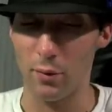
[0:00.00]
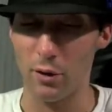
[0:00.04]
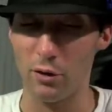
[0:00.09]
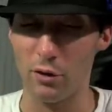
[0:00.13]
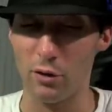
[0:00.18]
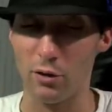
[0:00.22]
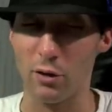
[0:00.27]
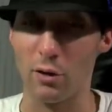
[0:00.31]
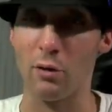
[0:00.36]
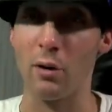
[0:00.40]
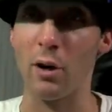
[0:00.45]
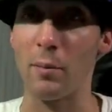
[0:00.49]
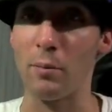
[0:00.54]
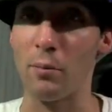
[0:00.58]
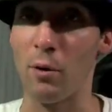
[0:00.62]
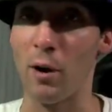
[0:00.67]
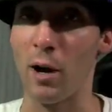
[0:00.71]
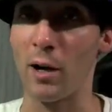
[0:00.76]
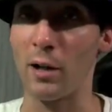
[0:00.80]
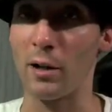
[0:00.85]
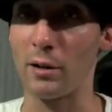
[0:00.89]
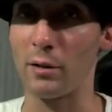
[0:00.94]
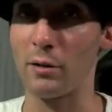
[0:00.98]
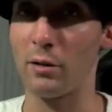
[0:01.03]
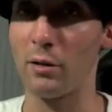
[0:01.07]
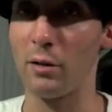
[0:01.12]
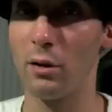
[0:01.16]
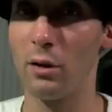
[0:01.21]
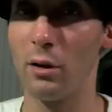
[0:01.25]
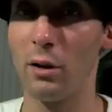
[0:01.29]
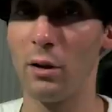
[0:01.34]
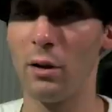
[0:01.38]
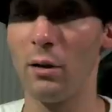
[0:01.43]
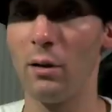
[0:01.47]
This is a great product.
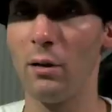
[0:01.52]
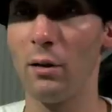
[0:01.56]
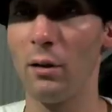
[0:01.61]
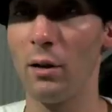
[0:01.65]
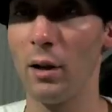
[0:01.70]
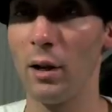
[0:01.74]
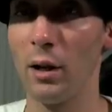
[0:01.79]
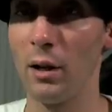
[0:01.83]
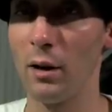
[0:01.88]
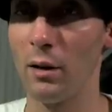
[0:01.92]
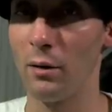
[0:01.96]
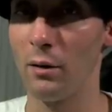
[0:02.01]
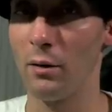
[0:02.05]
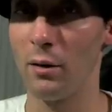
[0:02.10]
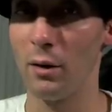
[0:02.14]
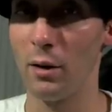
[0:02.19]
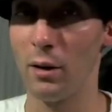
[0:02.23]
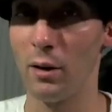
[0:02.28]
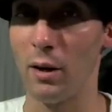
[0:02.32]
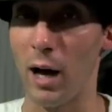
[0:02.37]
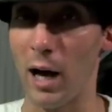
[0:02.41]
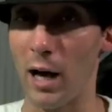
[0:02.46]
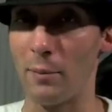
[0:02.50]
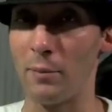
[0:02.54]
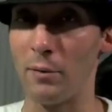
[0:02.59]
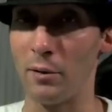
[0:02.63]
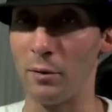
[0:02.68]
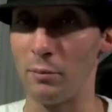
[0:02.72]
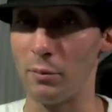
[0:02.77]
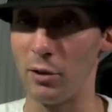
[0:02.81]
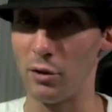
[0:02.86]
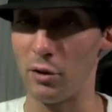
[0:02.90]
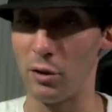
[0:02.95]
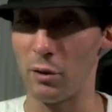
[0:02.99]
I've
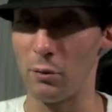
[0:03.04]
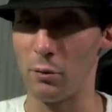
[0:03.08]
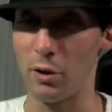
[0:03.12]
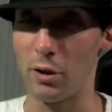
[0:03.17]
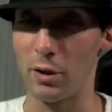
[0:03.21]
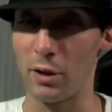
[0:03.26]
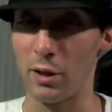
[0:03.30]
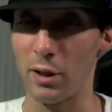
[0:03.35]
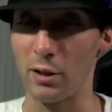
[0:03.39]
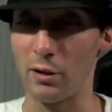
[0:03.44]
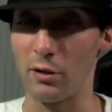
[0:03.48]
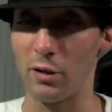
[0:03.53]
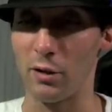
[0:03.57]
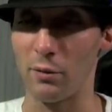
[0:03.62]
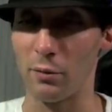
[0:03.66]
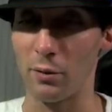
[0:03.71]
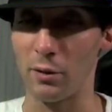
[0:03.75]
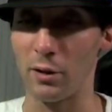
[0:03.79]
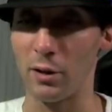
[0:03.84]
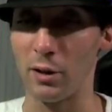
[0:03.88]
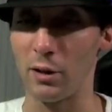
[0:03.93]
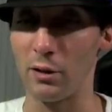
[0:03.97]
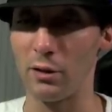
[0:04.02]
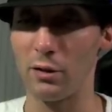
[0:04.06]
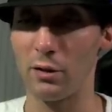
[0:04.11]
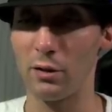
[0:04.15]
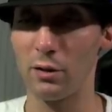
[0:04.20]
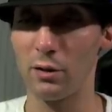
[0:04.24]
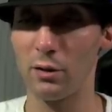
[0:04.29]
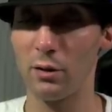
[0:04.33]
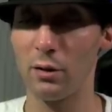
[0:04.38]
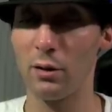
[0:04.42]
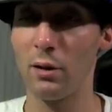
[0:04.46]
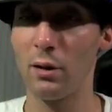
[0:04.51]
been busy working on stuff with
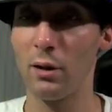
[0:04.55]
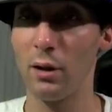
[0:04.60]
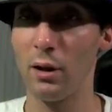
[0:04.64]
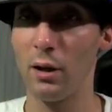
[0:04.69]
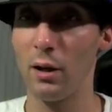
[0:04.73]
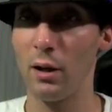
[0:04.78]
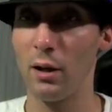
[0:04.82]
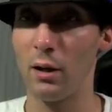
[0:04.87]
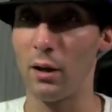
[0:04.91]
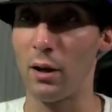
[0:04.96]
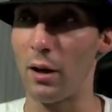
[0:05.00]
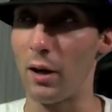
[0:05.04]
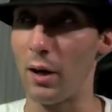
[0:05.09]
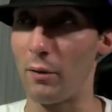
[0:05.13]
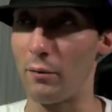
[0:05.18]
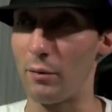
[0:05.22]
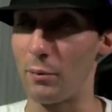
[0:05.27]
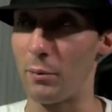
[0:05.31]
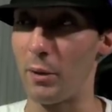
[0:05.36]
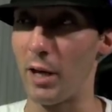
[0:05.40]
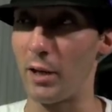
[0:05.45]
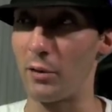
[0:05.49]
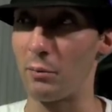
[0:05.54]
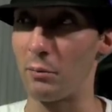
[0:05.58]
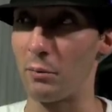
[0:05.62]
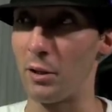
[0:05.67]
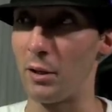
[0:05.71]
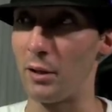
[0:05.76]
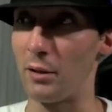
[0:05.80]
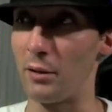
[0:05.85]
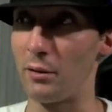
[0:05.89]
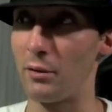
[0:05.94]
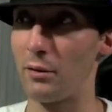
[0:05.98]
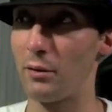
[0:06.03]
this for the past
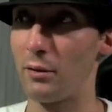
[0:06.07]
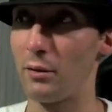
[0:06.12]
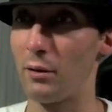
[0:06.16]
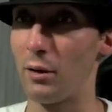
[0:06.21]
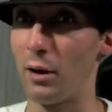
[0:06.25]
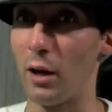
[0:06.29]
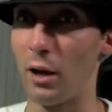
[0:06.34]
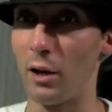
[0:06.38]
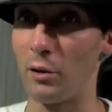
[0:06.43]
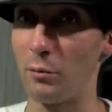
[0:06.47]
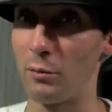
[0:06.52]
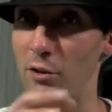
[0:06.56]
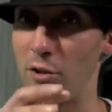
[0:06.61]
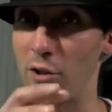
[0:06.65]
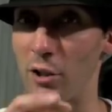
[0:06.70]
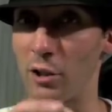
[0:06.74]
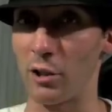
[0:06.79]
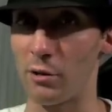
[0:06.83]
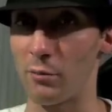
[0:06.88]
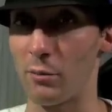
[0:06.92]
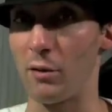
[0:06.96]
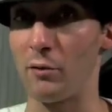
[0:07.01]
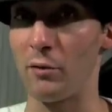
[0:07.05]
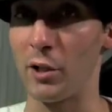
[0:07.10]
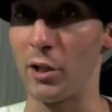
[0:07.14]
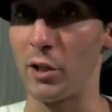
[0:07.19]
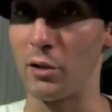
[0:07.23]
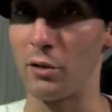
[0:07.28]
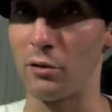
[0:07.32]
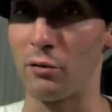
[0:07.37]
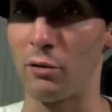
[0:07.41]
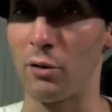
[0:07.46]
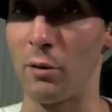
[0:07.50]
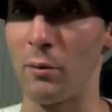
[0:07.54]
month. You'll be seeing all my
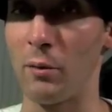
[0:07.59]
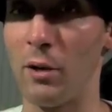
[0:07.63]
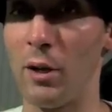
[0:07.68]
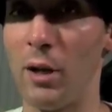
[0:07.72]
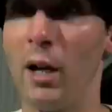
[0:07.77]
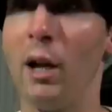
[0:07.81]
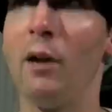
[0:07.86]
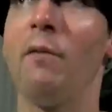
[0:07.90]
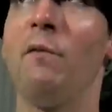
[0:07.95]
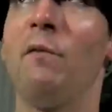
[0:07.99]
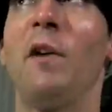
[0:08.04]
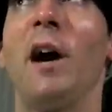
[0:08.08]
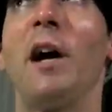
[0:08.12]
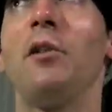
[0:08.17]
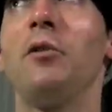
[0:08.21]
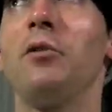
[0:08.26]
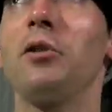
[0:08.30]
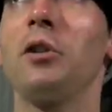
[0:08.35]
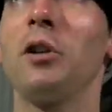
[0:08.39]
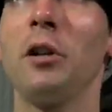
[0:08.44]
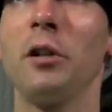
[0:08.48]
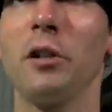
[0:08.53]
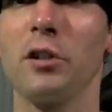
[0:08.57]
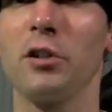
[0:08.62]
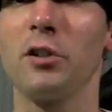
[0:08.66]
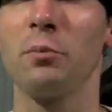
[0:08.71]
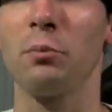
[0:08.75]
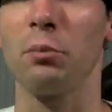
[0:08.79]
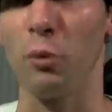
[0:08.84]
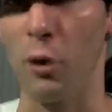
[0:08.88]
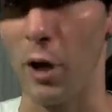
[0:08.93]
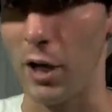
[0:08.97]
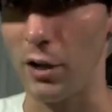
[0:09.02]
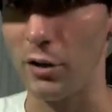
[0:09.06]
videos from Final Cut
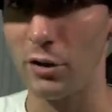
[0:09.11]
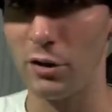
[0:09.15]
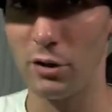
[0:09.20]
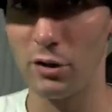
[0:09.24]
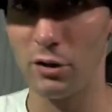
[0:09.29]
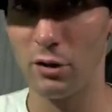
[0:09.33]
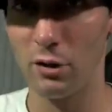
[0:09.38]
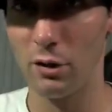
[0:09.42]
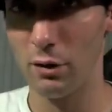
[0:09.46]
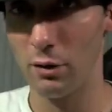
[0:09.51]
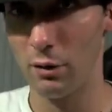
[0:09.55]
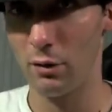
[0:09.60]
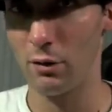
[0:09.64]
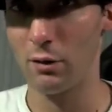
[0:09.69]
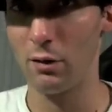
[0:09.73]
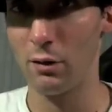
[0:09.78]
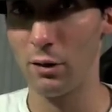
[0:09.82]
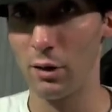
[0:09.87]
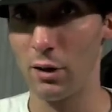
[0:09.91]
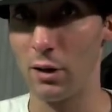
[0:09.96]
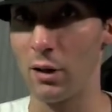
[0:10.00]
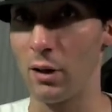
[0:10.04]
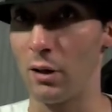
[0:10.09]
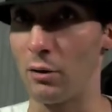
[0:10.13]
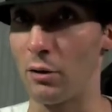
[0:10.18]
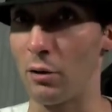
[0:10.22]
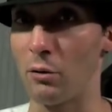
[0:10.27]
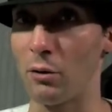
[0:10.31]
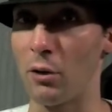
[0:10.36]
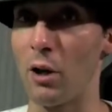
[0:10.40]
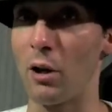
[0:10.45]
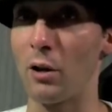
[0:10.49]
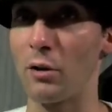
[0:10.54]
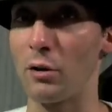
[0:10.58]
Express,
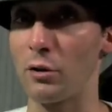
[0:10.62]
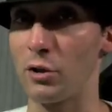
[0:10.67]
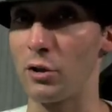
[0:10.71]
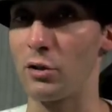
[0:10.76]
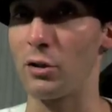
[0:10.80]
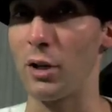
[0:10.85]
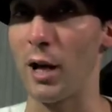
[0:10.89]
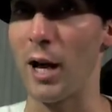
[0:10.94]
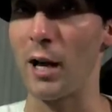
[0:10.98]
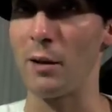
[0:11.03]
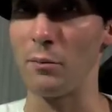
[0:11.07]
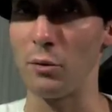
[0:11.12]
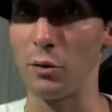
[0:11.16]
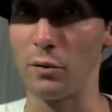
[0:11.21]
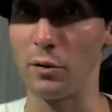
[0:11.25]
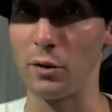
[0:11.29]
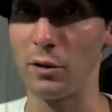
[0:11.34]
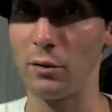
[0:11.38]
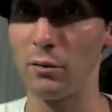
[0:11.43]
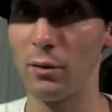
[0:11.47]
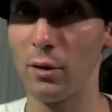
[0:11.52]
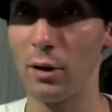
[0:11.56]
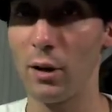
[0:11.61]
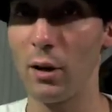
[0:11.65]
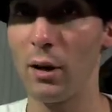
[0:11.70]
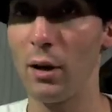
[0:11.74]
no longer just iMovie.